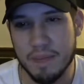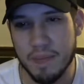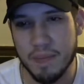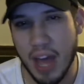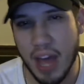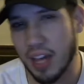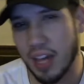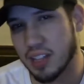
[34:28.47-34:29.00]

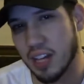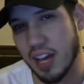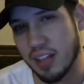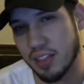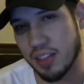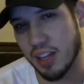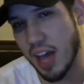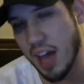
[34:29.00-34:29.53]
I like
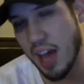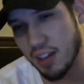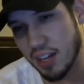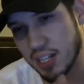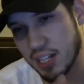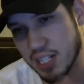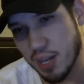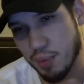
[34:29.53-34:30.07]
the
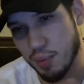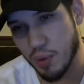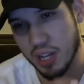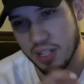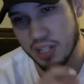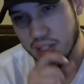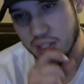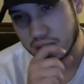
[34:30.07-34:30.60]
team
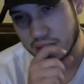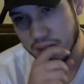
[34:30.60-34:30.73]
ones.